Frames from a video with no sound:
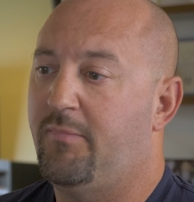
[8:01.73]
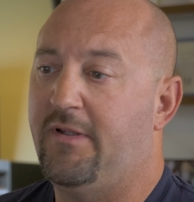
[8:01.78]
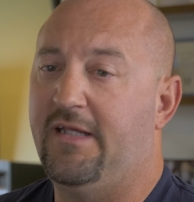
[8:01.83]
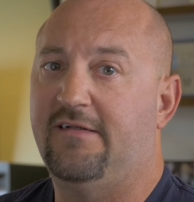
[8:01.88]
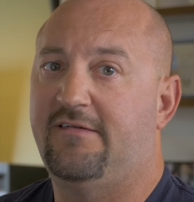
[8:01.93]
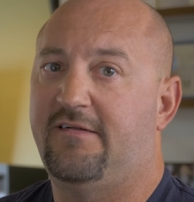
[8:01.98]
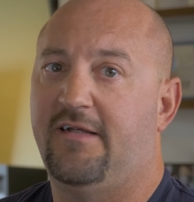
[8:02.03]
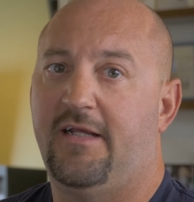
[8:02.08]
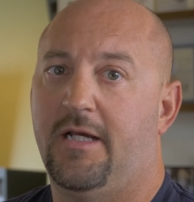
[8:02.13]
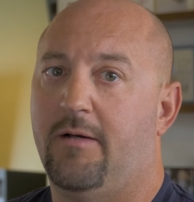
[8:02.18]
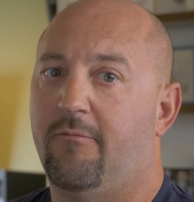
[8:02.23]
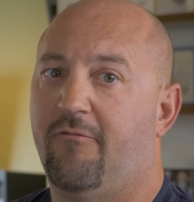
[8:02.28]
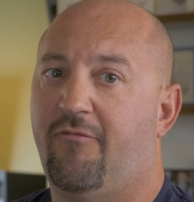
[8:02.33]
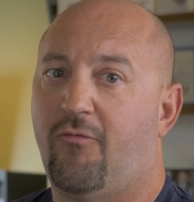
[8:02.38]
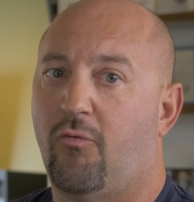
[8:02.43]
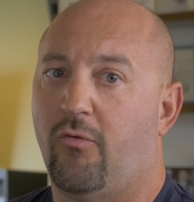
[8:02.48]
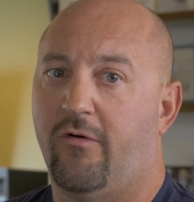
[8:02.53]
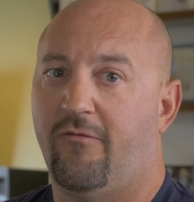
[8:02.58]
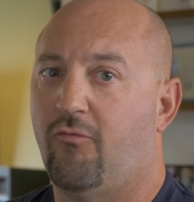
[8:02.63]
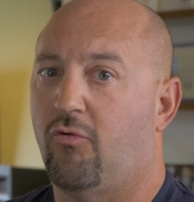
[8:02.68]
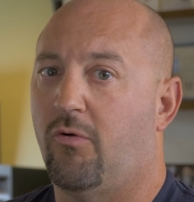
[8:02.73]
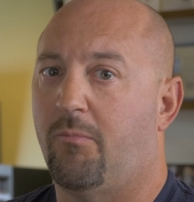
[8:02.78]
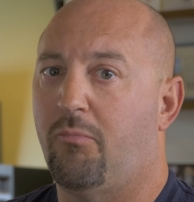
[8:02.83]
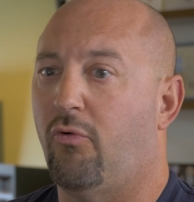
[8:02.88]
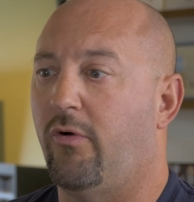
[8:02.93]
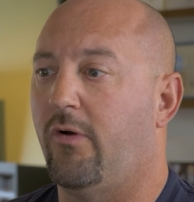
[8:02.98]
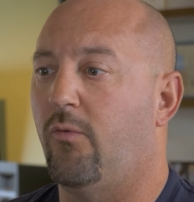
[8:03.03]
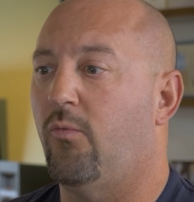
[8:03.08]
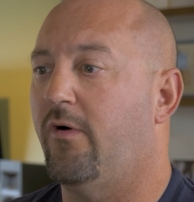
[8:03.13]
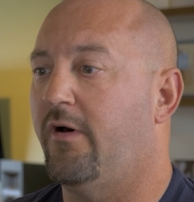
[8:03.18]
PCM
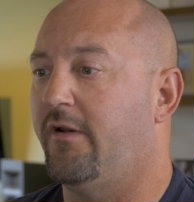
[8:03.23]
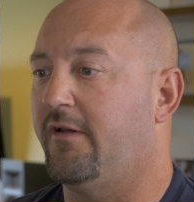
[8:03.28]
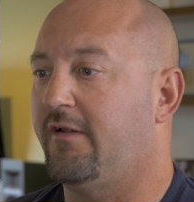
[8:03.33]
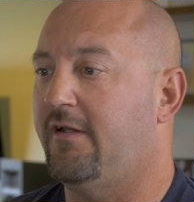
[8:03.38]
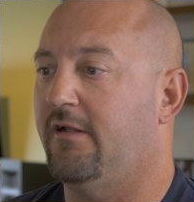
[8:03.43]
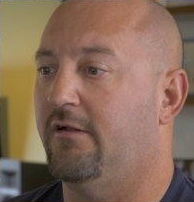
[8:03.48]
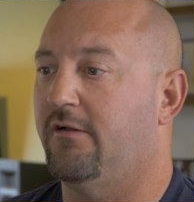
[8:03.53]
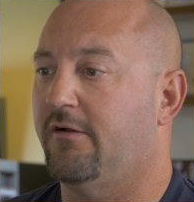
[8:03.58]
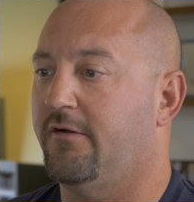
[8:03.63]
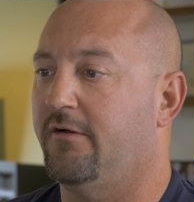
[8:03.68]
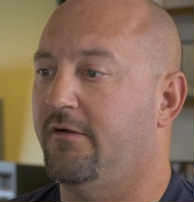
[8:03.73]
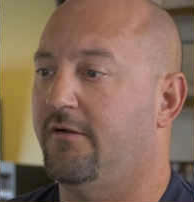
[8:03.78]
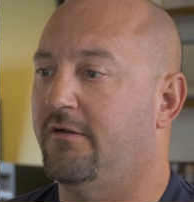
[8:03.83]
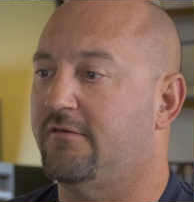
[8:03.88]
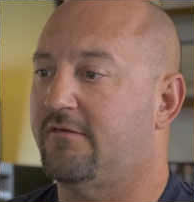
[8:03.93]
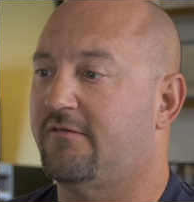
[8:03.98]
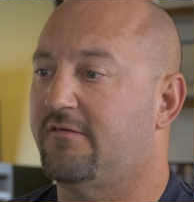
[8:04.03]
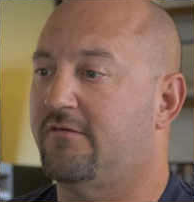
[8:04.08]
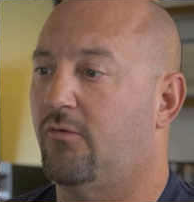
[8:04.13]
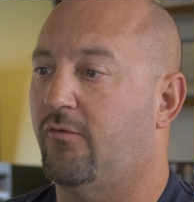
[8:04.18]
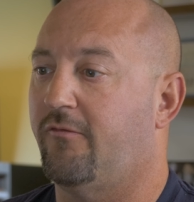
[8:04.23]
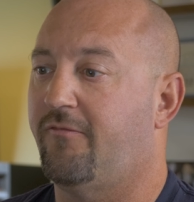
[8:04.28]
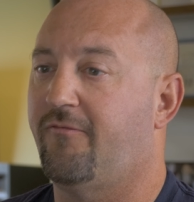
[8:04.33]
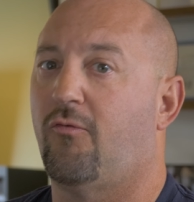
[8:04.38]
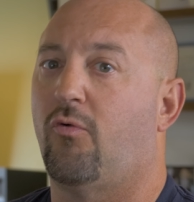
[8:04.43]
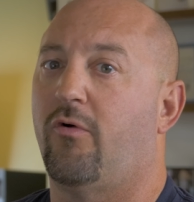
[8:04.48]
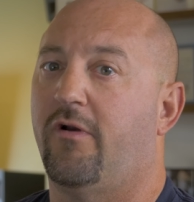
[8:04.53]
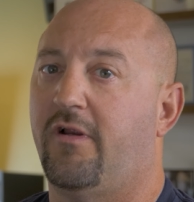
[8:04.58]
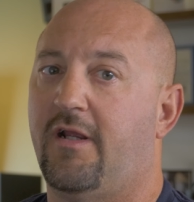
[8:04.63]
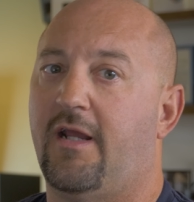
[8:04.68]
44.1 kilohertz or
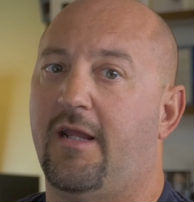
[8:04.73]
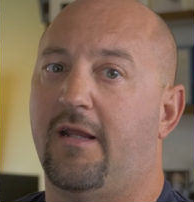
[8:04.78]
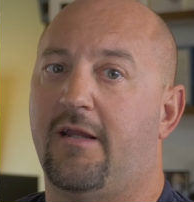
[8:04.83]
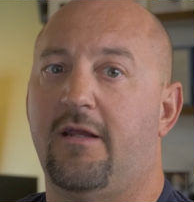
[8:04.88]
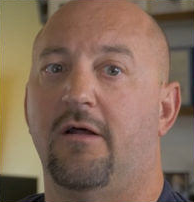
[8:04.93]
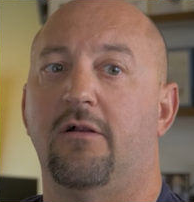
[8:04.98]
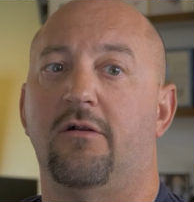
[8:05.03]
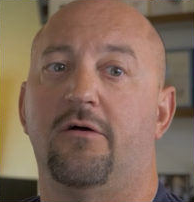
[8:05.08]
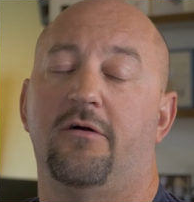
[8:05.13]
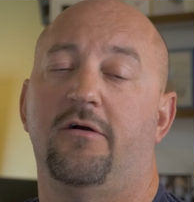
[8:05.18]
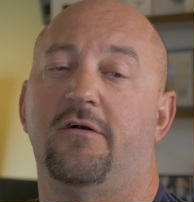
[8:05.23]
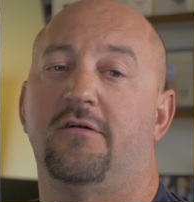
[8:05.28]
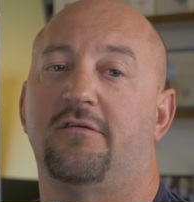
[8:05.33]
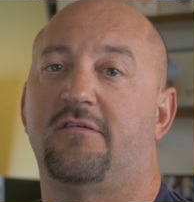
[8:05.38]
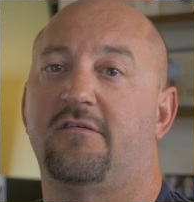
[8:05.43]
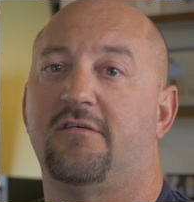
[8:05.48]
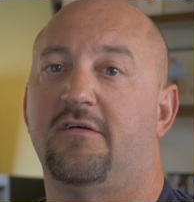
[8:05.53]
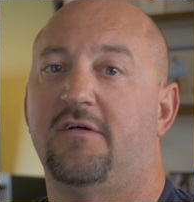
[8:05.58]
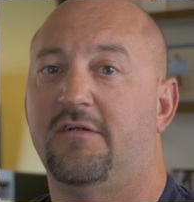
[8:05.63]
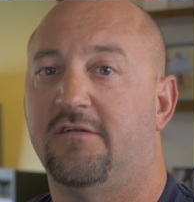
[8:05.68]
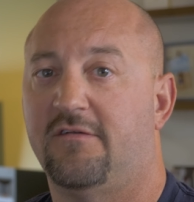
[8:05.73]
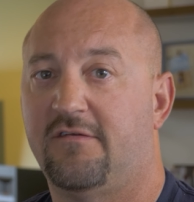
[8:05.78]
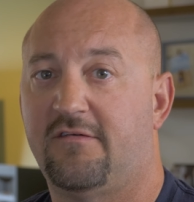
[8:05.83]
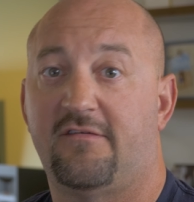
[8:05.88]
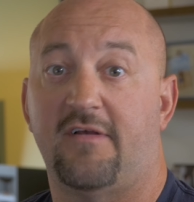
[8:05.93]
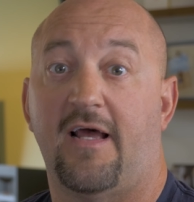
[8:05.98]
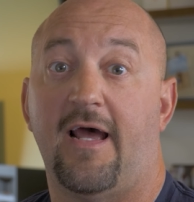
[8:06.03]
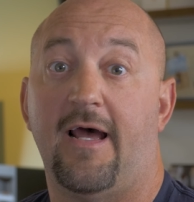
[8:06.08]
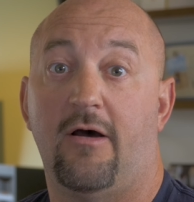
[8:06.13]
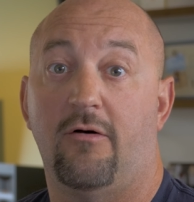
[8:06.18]
48 kilohertz
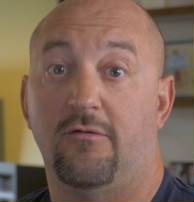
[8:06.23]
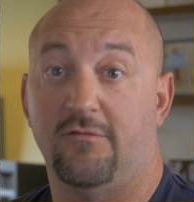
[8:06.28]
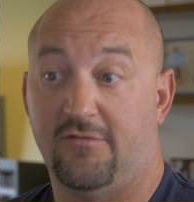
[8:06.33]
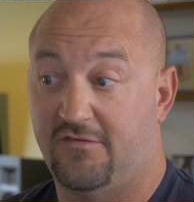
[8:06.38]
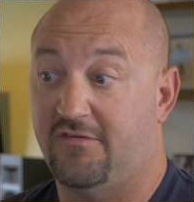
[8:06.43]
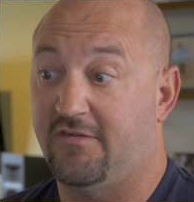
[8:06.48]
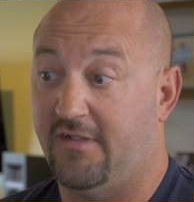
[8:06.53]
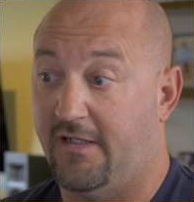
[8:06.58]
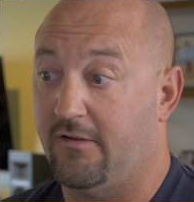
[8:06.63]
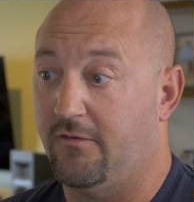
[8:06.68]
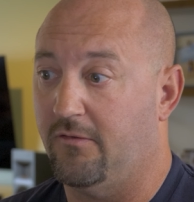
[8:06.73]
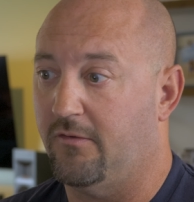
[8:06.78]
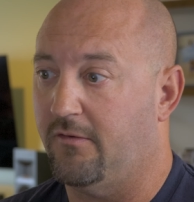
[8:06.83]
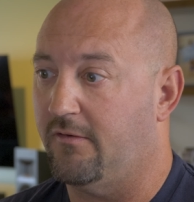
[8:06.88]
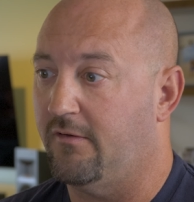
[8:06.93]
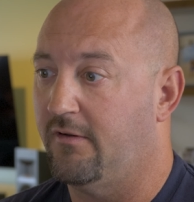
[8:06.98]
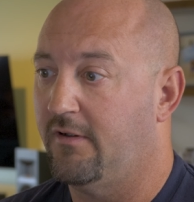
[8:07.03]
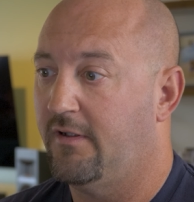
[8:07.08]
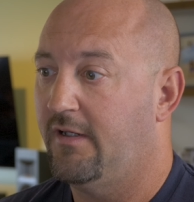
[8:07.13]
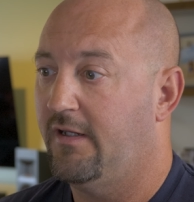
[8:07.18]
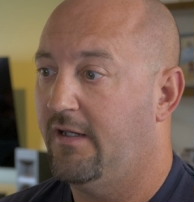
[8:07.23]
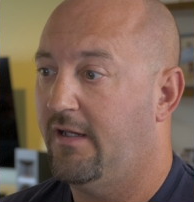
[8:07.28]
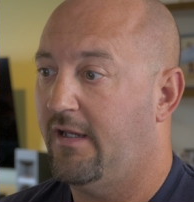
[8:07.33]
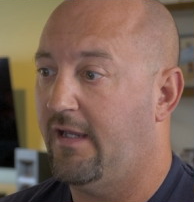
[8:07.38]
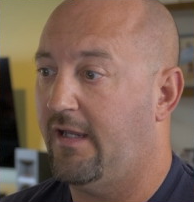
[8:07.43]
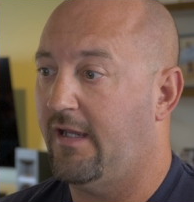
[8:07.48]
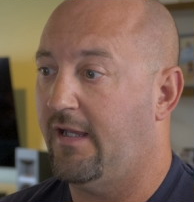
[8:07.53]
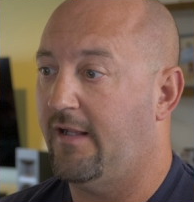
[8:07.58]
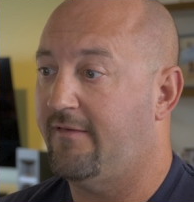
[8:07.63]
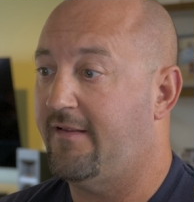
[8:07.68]
sound signal
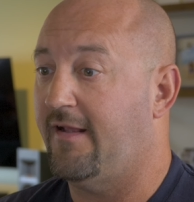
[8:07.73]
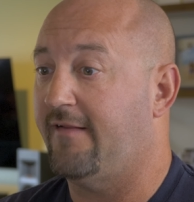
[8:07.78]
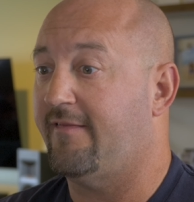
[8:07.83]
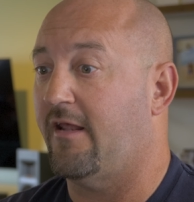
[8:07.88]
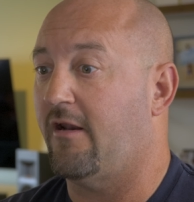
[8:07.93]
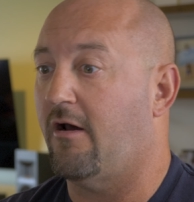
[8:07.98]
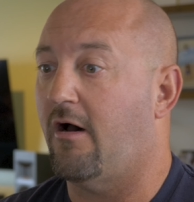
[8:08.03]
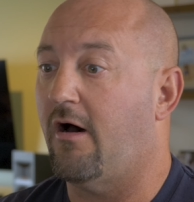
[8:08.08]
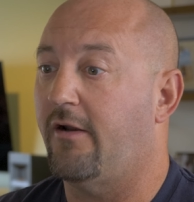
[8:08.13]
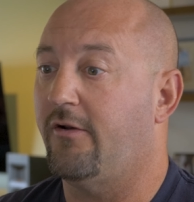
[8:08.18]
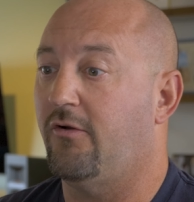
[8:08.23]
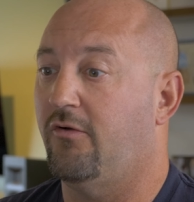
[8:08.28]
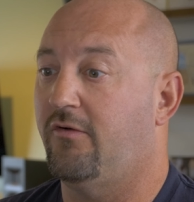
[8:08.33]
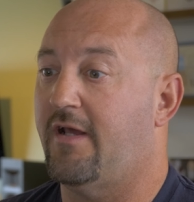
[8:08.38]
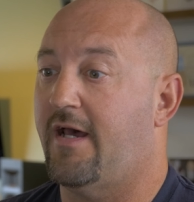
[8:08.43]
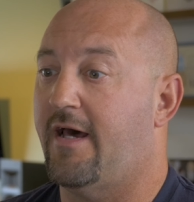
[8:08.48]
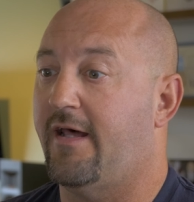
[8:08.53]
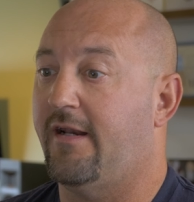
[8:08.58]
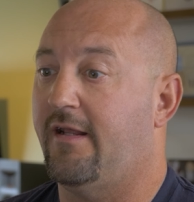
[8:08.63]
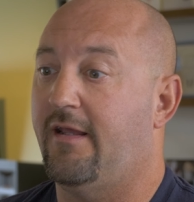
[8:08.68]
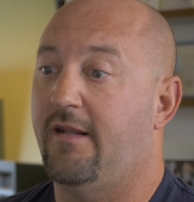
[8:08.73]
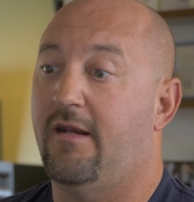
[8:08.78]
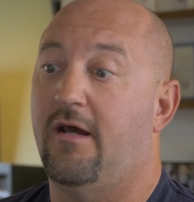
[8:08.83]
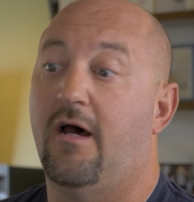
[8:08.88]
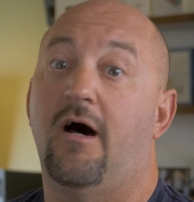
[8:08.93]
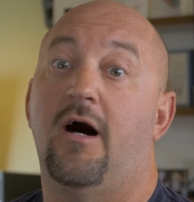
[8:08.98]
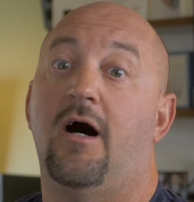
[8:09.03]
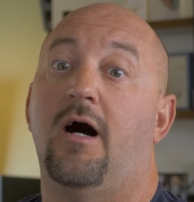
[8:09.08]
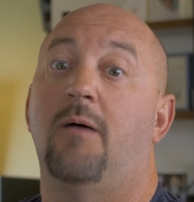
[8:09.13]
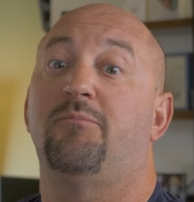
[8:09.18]
and take that audio data and
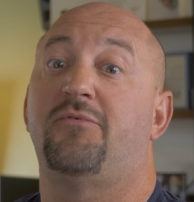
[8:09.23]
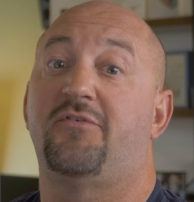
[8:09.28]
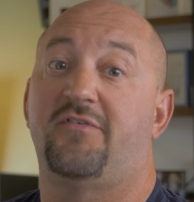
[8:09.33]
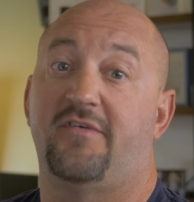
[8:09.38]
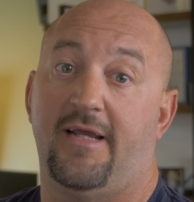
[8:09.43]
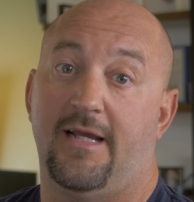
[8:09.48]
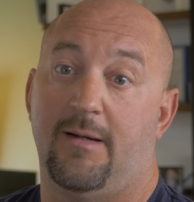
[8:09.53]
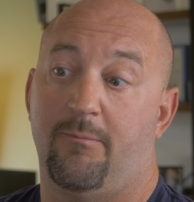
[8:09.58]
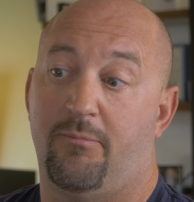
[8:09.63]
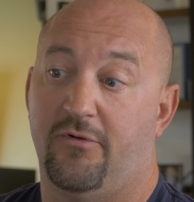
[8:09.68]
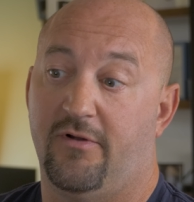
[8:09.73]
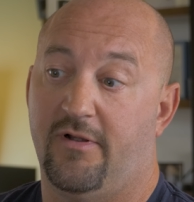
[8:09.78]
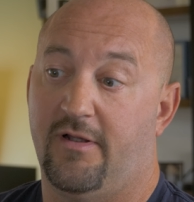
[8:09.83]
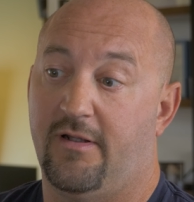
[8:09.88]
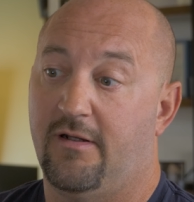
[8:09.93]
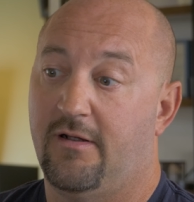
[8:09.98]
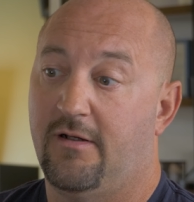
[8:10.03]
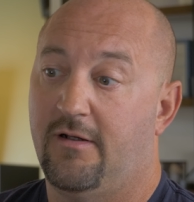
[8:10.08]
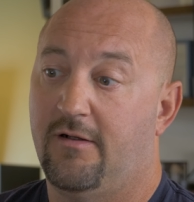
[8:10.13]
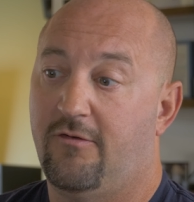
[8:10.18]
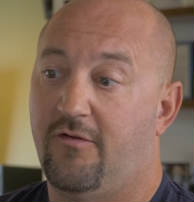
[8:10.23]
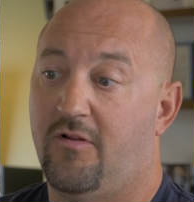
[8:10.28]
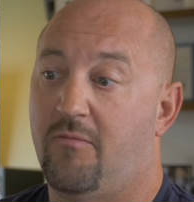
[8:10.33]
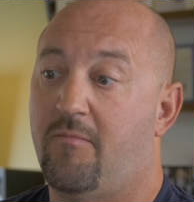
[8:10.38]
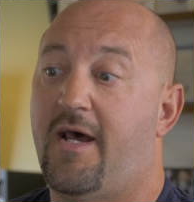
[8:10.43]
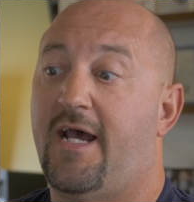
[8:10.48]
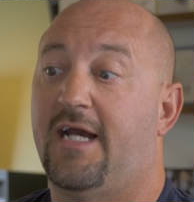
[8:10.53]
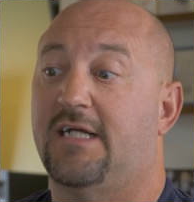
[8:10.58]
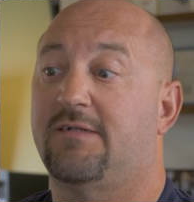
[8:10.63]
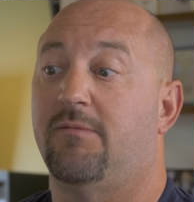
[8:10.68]
upsample it to the
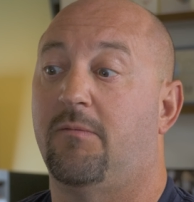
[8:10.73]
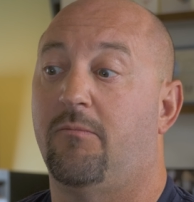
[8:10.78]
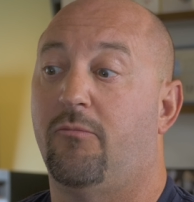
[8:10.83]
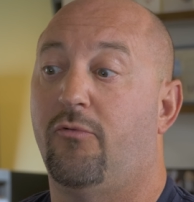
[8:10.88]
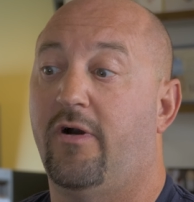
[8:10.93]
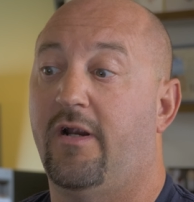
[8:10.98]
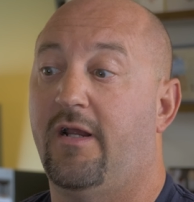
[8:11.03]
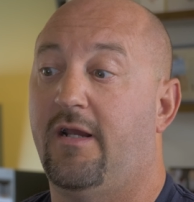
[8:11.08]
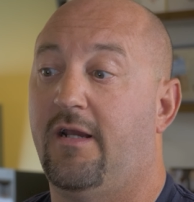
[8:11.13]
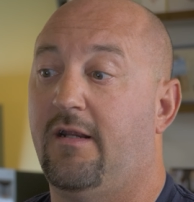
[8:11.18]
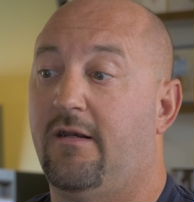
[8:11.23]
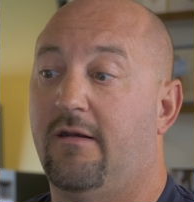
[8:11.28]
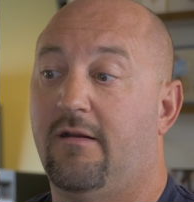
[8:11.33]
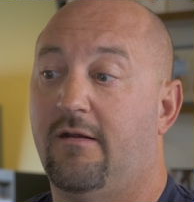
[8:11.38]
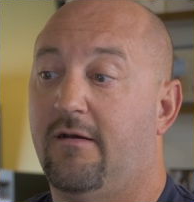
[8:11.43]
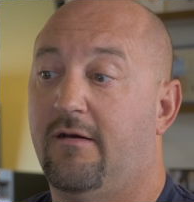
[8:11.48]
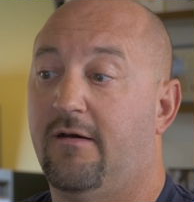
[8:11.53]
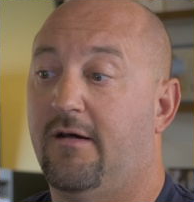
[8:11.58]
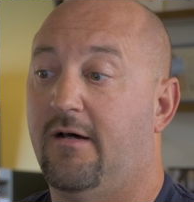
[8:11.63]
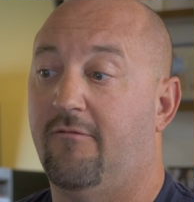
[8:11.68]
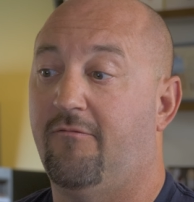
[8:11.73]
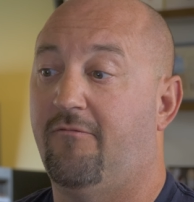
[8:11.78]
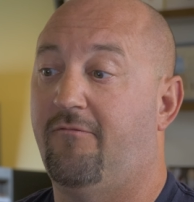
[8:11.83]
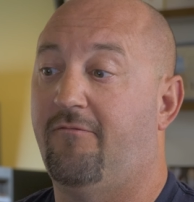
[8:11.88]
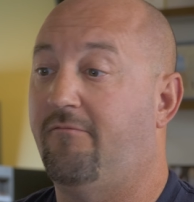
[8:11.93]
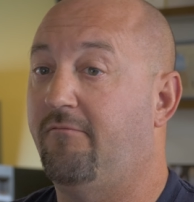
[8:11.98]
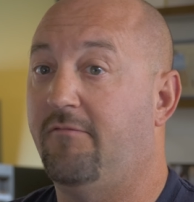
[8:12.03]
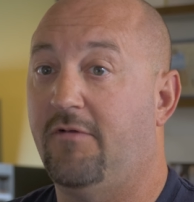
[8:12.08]
maximum rate of,